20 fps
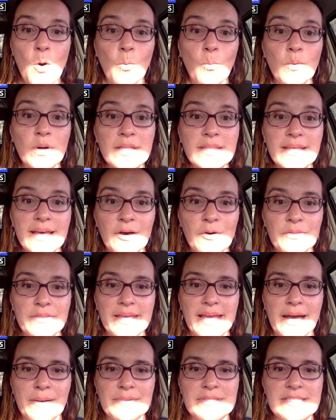one of the healthy
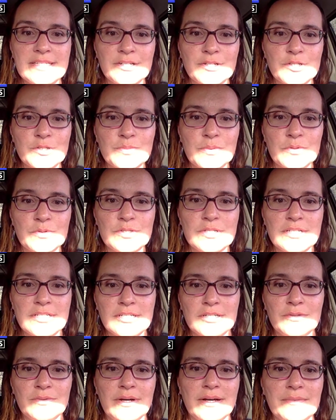habits that you're supposed to
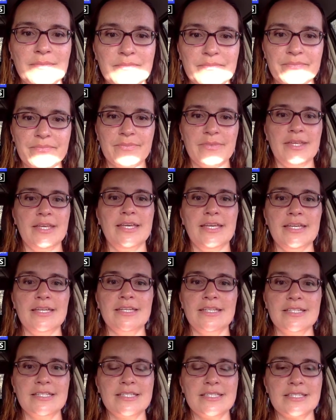do
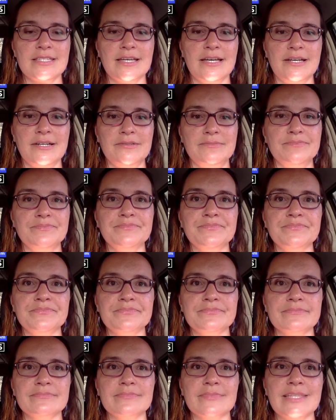is
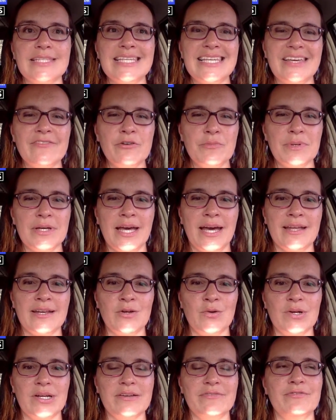to give up a
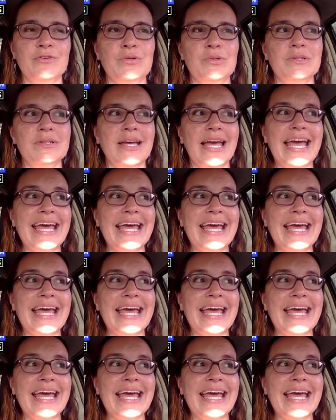category of food.